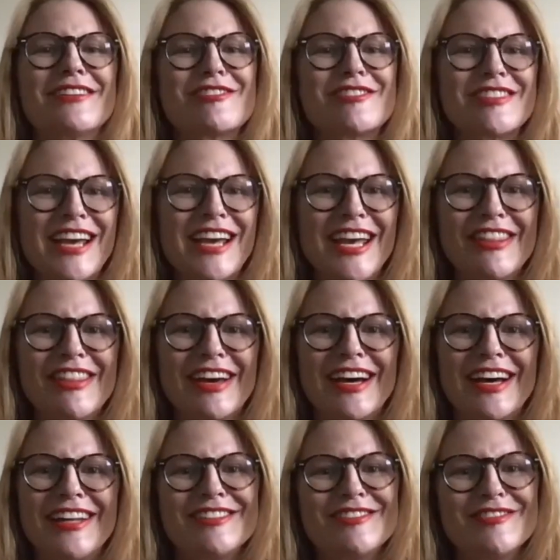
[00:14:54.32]
say
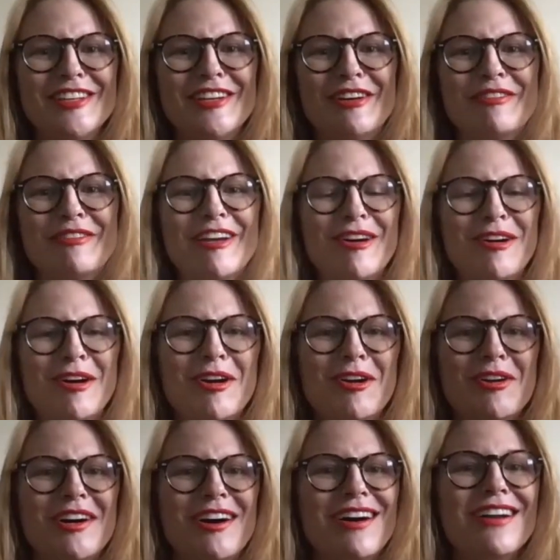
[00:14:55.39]
that, you know, they are
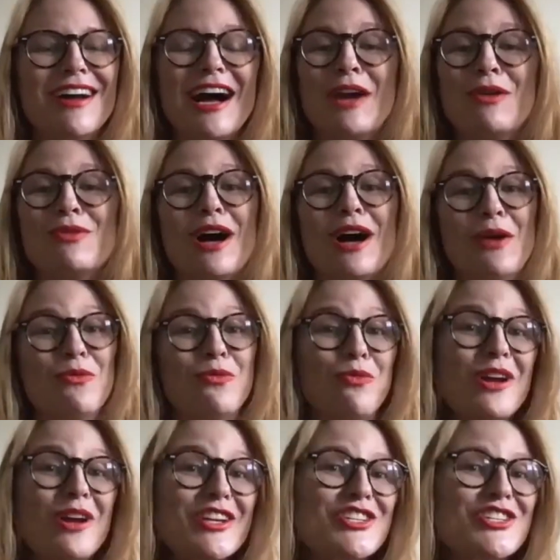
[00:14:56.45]
or not. I
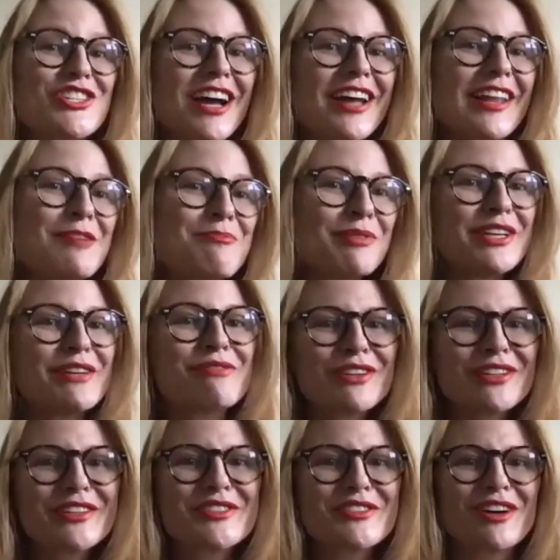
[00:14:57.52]
wish I like believed
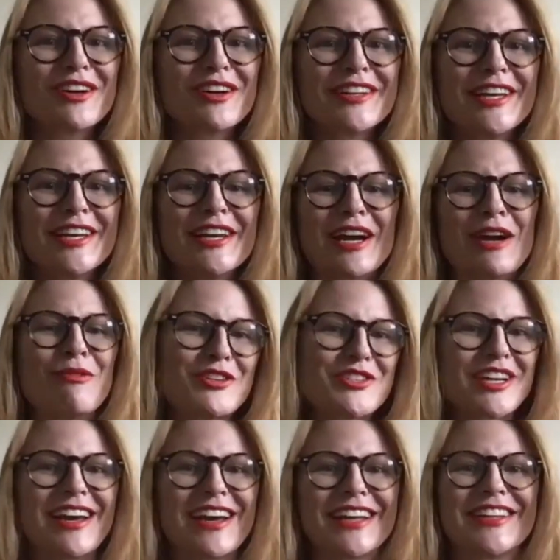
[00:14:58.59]
really strongly. I wish
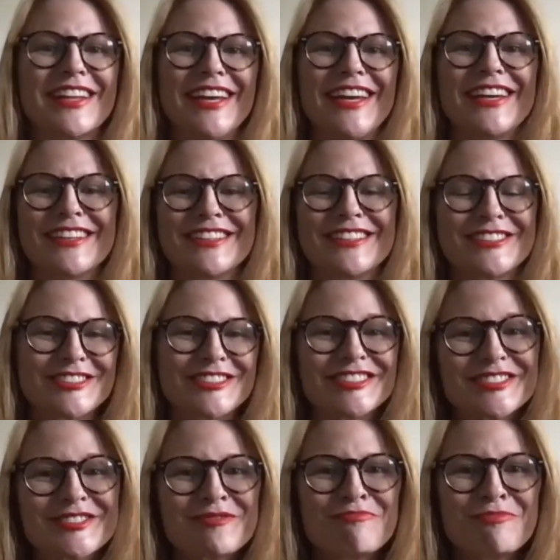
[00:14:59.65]
I had like
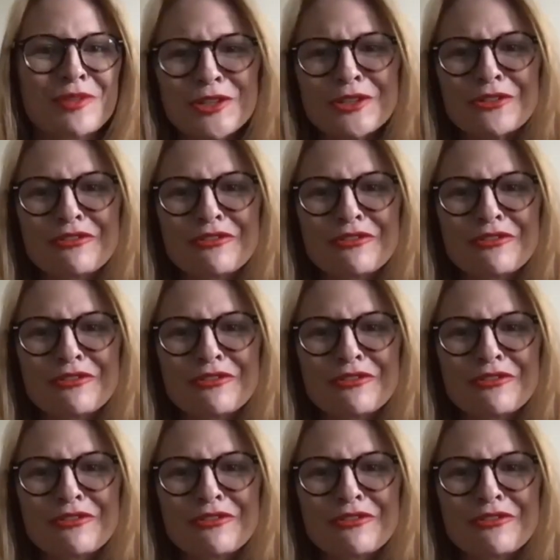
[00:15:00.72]
proof.